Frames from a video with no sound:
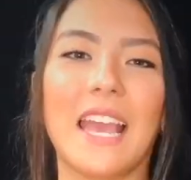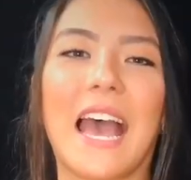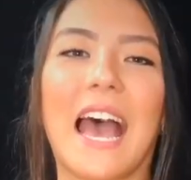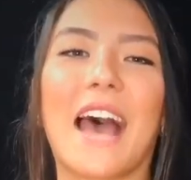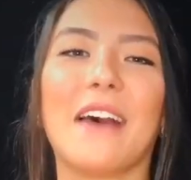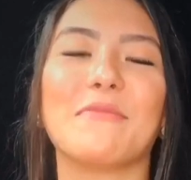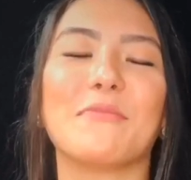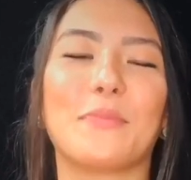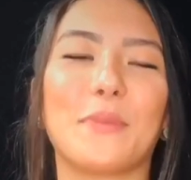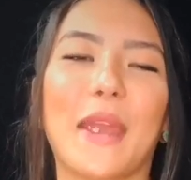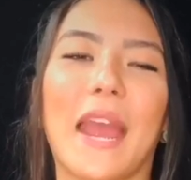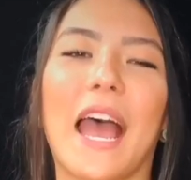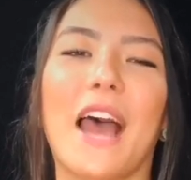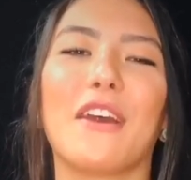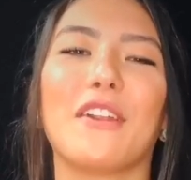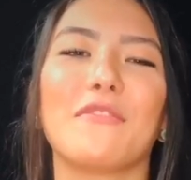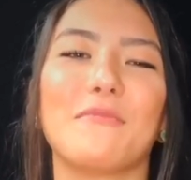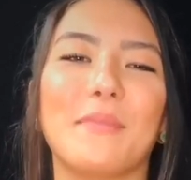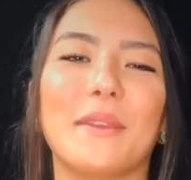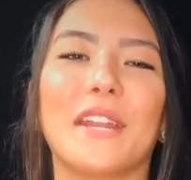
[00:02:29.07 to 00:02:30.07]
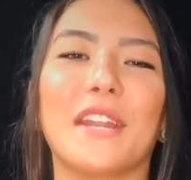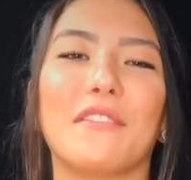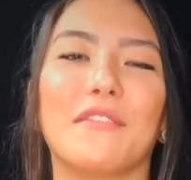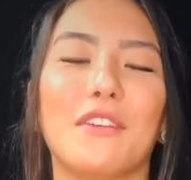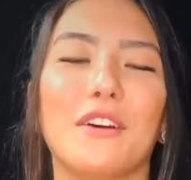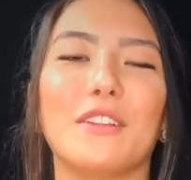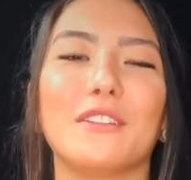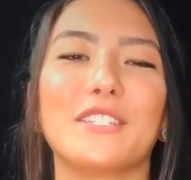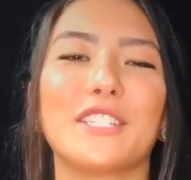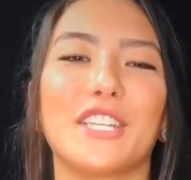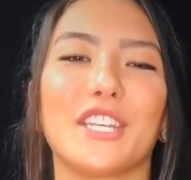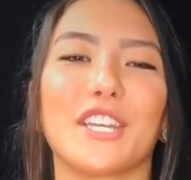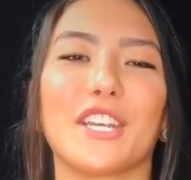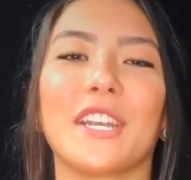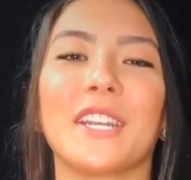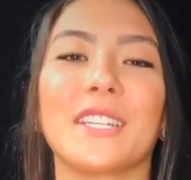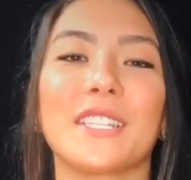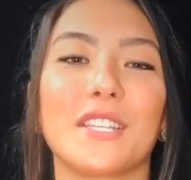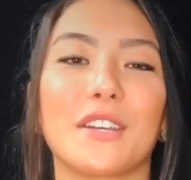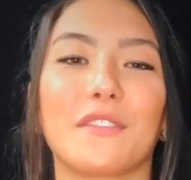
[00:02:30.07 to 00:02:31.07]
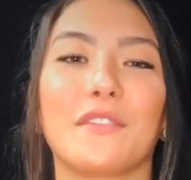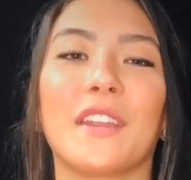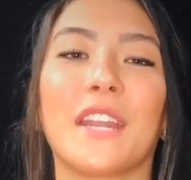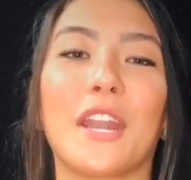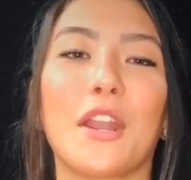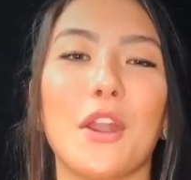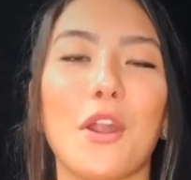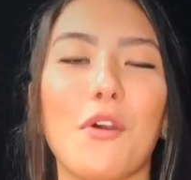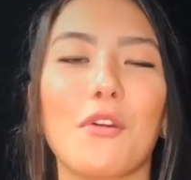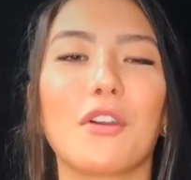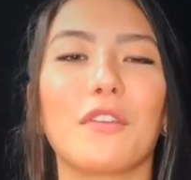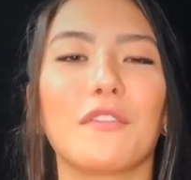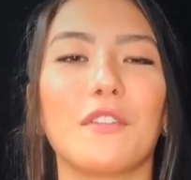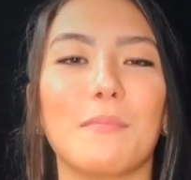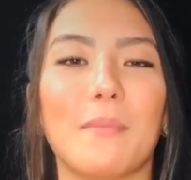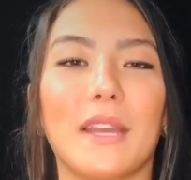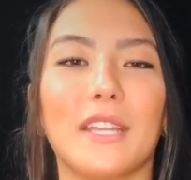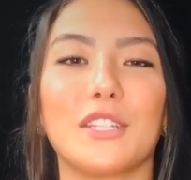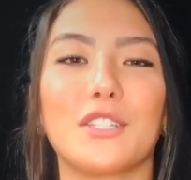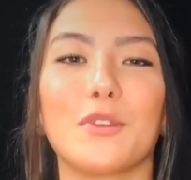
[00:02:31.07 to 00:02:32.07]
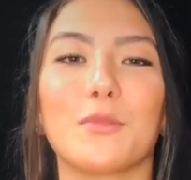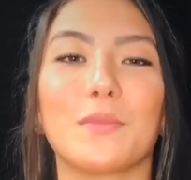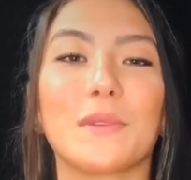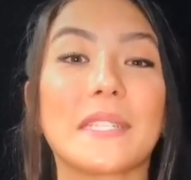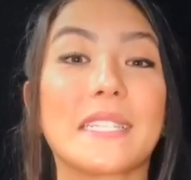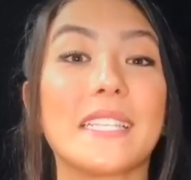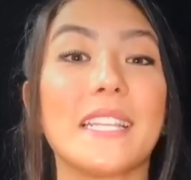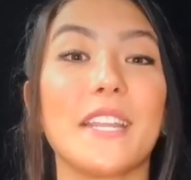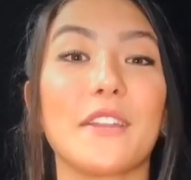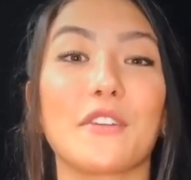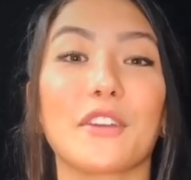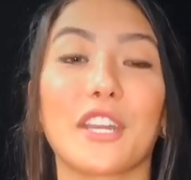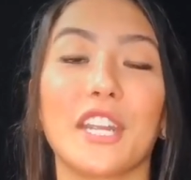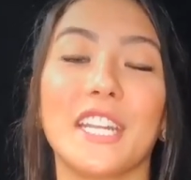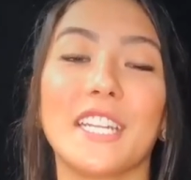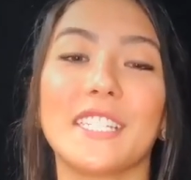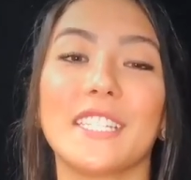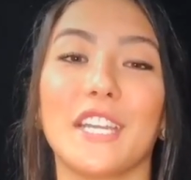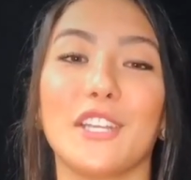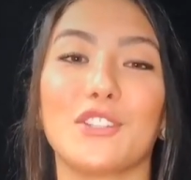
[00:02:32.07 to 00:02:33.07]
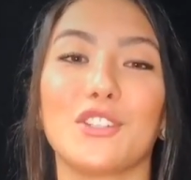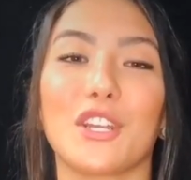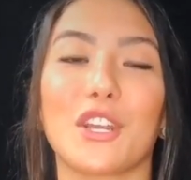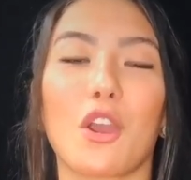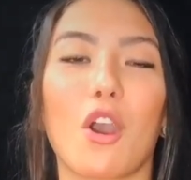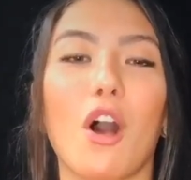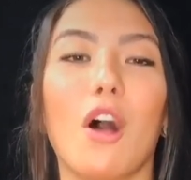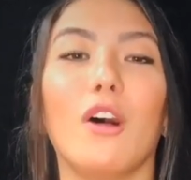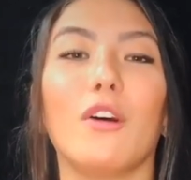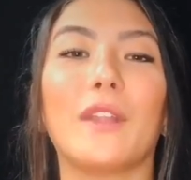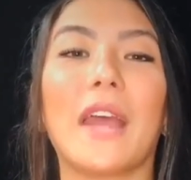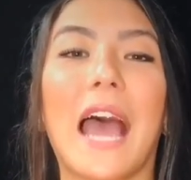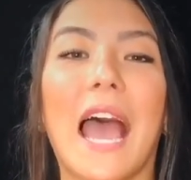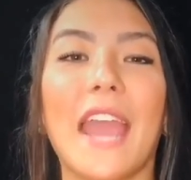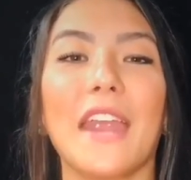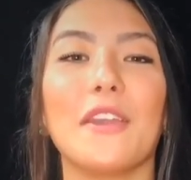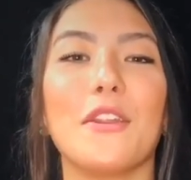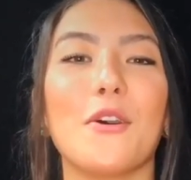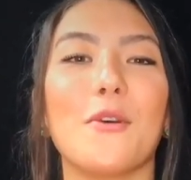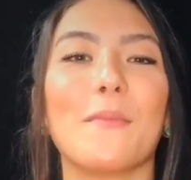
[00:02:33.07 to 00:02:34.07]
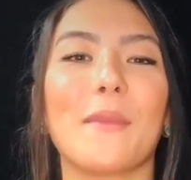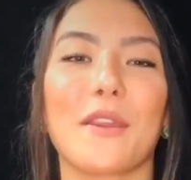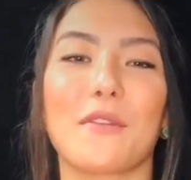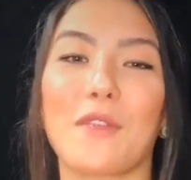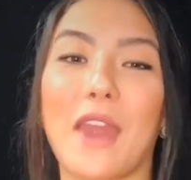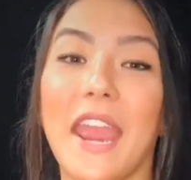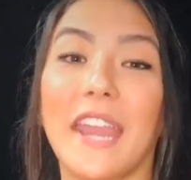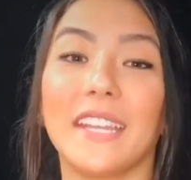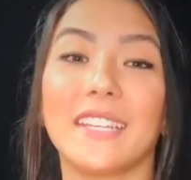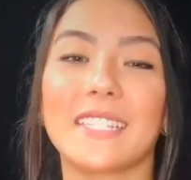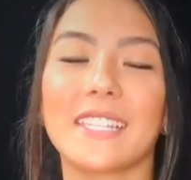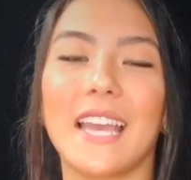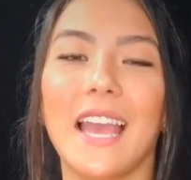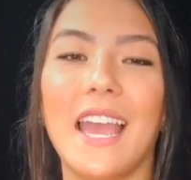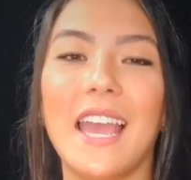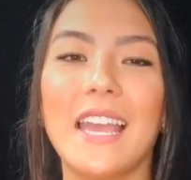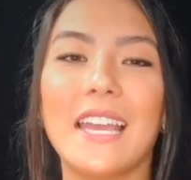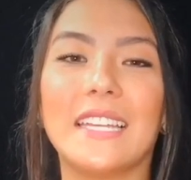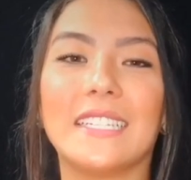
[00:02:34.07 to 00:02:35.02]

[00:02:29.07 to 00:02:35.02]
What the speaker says: I'm proud of being a volunteer and serving a non-governmental Brazilian organization called I Know My Rights,